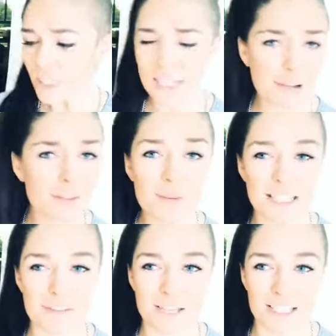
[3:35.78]
and have them at
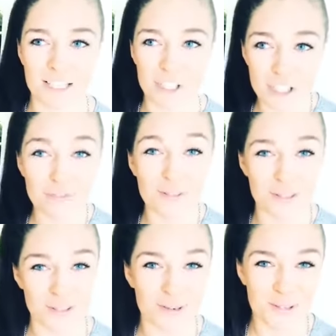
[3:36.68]
the events and it just
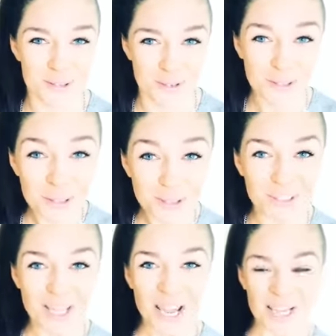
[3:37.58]
feels so so so good
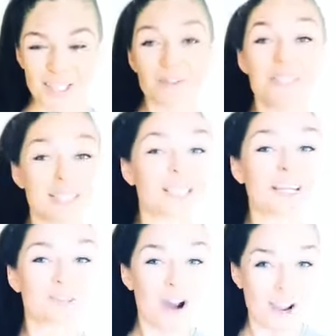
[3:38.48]
and so i was sitting
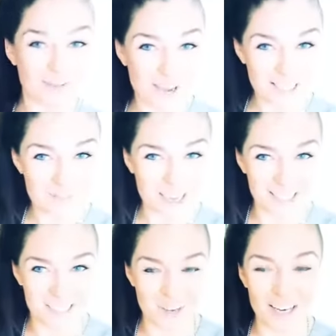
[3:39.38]
at thrive back to
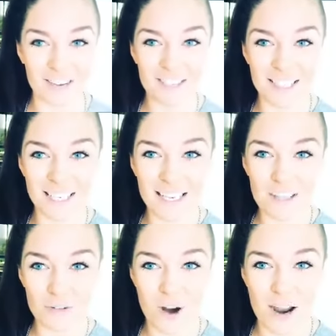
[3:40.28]
vegas right i was sitting
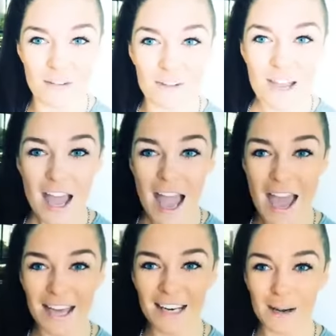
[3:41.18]
at thrive
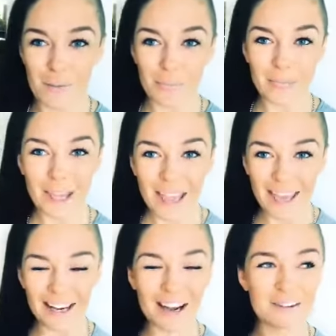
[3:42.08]
and um,
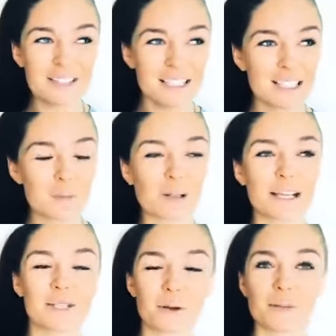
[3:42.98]
and I was in this
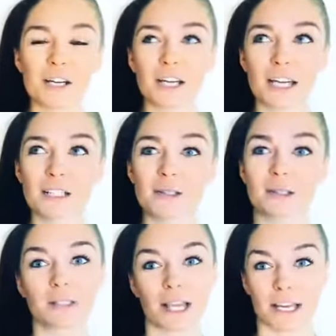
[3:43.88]
place where I'm like, okay,
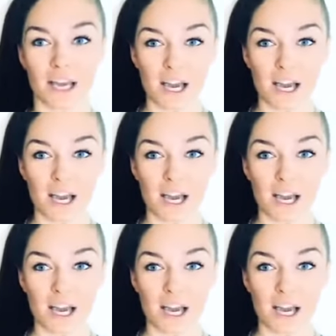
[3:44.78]
cool. Like,